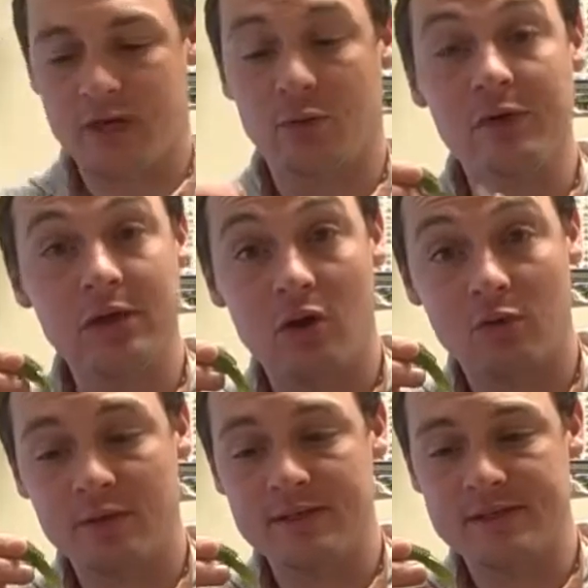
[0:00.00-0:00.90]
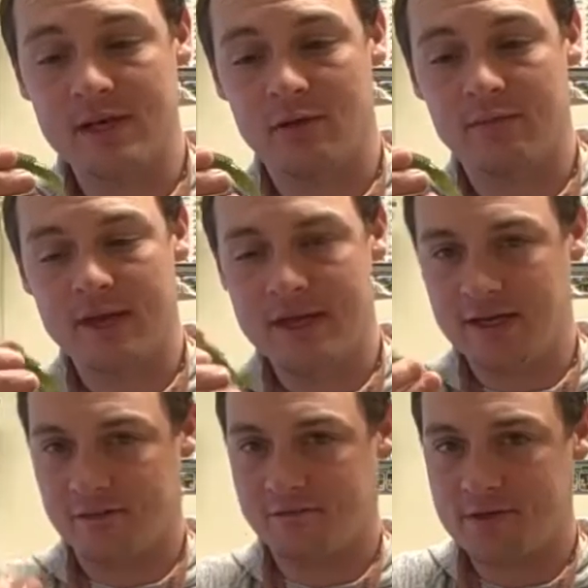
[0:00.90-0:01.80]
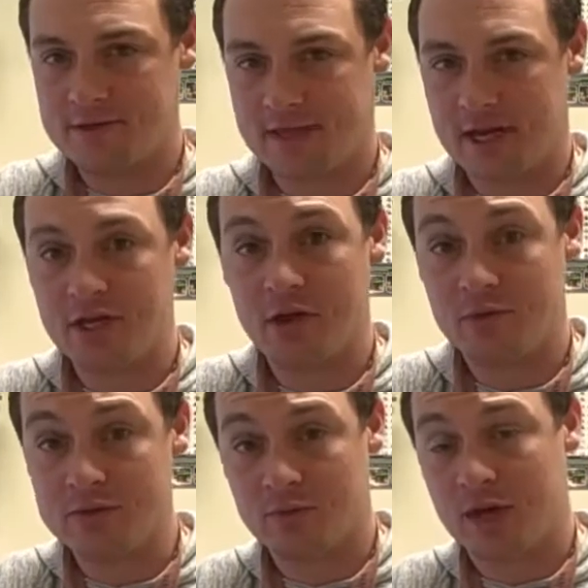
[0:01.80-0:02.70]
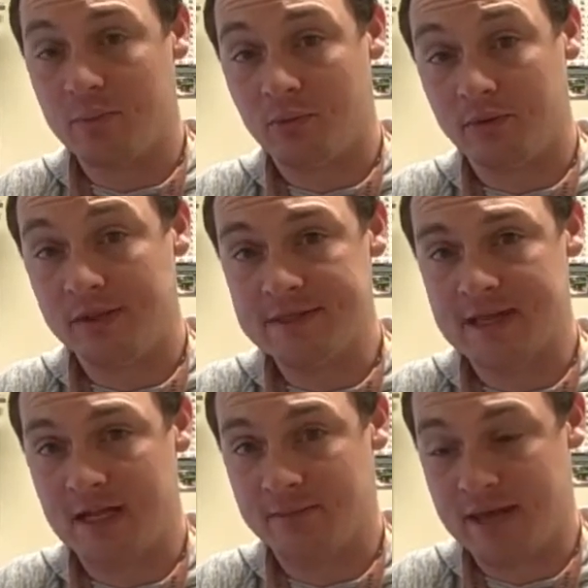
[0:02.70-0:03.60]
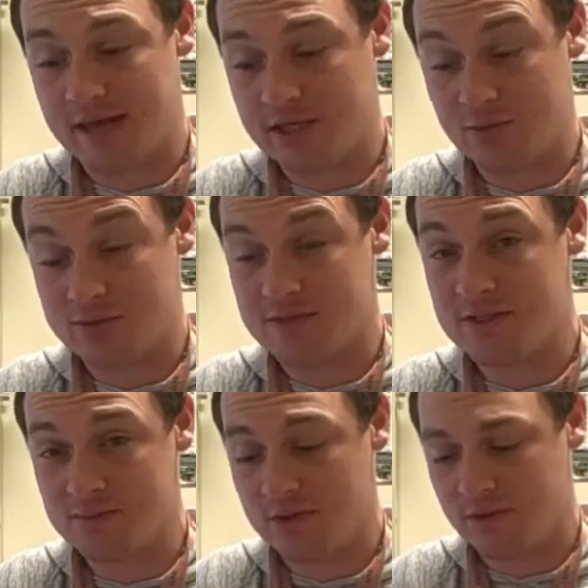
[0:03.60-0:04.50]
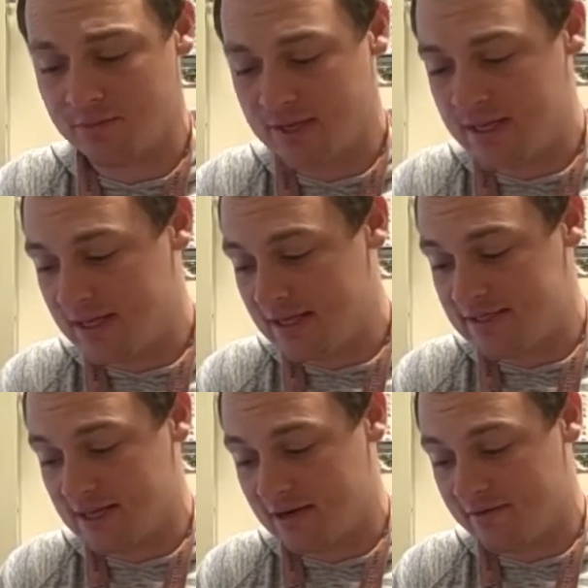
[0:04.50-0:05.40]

and a really long ribbon tail. Now, the first thing I noticed when I pulled this out of the package was the smell. It's got